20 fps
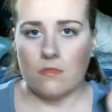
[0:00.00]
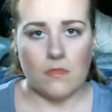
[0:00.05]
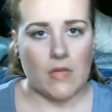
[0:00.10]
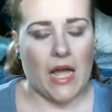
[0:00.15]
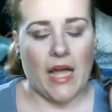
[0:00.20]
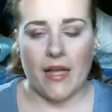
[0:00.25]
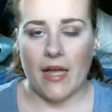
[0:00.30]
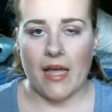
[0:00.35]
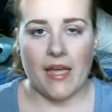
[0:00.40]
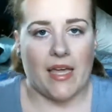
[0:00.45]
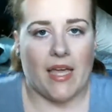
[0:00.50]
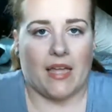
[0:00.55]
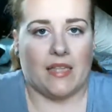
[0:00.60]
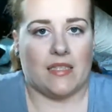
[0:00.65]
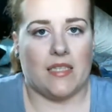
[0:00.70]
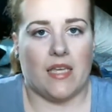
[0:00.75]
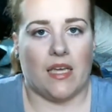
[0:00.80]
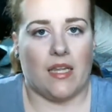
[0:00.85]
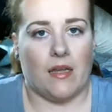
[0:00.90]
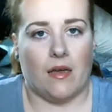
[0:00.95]
I can't
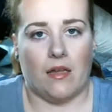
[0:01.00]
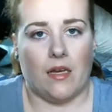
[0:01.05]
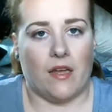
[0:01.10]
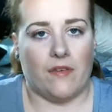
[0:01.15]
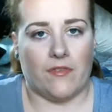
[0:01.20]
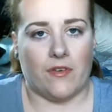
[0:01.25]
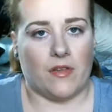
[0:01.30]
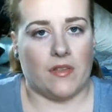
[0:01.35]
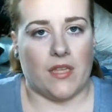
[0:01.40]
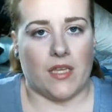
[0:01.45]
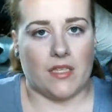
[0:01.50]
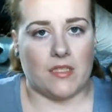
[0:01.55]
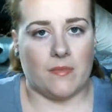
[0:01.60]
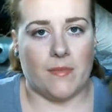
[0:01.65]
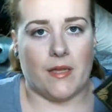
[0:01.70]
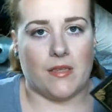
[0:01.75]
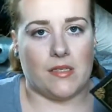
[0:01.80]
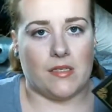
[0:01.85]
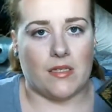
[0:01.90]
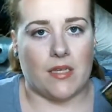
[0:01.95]
say enough good things
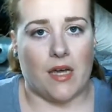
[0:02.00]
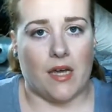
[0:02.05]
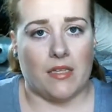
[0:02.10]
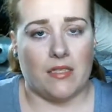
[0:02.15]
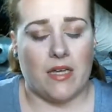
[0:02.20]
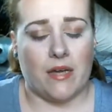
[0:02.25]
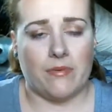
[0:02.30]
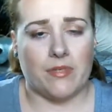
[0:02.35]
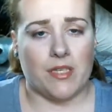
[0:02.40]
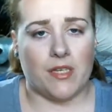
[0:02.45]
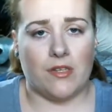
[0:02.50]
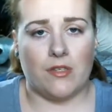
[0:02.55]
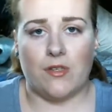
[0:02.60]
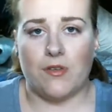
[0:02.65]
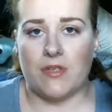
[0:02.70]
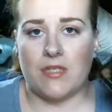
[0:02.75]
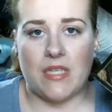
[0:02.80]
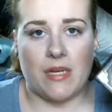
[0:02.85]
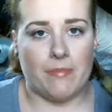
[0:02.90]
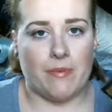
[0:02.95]
about this, guys. I was going to do
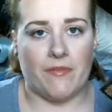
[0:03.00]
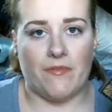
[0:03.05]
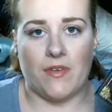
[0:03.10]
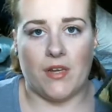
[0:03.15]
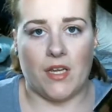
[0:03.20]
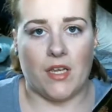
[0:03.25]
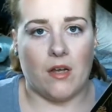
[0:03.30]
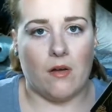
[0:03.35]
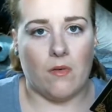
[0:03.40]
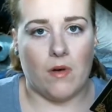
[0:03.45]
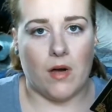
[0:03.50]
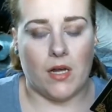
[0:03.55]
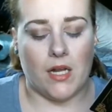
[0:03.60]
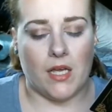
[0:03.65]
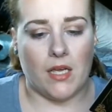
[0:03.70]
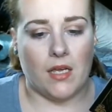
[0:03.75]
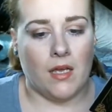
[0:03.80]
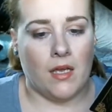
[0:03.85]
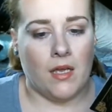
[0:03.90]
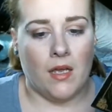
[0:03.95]
a separate video on
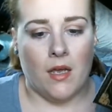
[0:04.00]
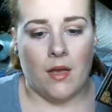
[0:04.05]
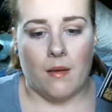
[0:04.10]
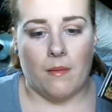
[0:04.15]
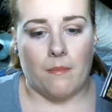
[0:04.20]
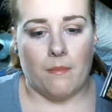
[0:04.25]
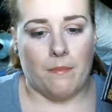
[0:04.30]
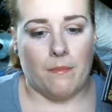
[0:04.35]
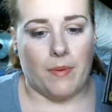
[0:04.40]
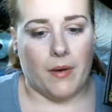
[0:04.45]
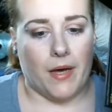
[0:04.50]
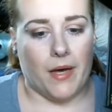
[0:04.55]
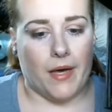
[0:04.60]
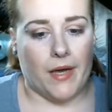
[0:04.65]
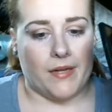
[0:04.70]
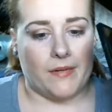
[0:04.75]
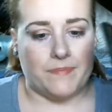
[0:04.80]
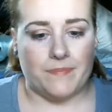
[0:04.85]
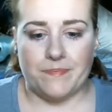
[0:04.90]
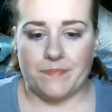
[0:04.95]
it,
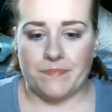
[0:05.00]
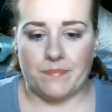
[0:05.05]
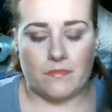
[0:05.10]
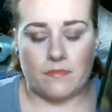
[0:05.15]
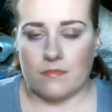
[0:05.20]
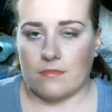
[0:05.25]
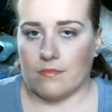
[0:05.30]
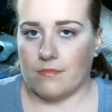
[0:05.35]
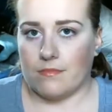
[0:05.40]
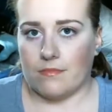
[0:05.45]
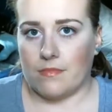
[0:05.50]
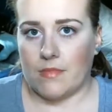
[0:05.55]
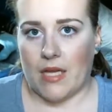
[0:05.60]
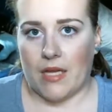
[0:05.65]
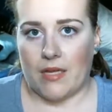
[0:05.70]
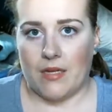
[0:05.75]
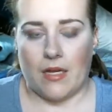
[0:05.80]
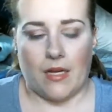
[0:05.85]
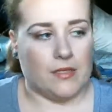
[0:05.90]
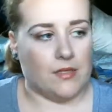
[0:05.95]
but
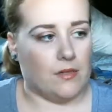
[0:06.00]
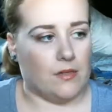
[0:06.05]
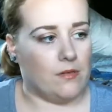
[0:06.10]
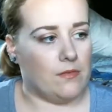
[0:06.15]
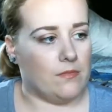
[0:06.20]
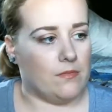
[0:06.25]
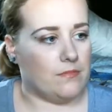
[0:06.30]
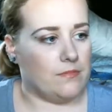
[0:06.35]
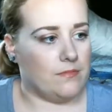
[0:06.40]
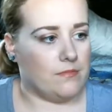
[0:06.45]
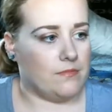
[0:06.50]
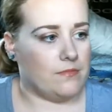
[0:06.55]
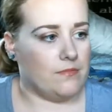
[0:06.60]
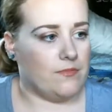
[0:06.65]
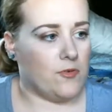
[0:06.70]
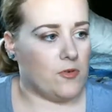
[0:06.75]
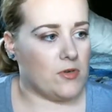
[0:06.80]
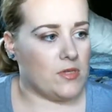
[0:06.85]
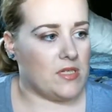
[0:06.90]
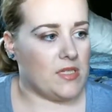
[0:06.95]
I don't
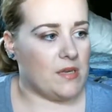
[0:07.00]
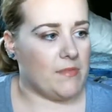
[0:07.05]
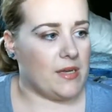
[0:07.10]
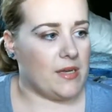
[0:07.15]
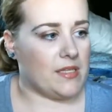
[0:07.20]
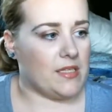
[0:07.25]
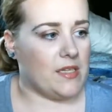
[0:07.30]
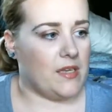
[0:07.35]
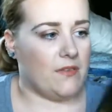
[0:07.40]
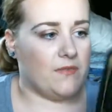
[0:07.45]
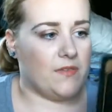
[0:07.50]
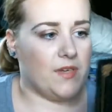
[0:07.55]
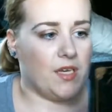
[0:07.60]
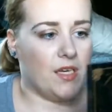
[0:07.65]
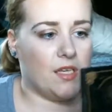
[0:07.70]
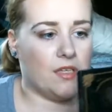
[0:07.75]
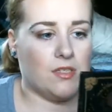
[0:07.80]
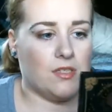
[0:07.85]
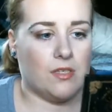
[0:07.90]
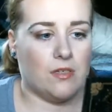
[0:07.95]
foresee myself
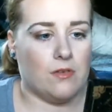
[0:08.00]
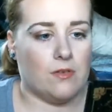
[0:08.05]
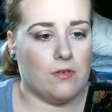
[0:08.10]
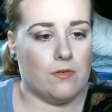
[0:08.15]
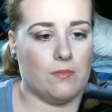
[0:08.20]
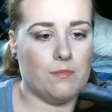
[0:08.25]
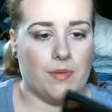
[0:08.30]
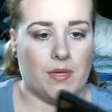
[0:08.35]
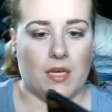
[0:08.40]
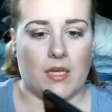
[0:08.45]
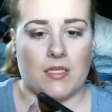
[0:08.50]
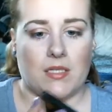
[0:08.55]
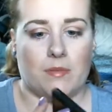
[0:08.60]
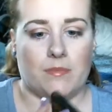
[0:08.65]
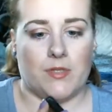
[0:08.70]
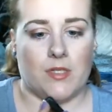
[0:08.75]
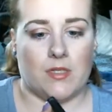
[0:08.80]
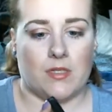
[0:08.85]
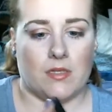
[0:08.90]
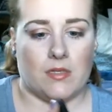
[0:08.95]
needing to, because I'm
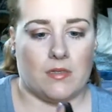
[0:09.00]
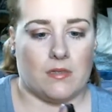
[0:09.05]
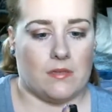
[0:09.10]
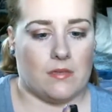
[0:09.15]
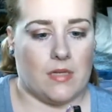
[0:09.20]
just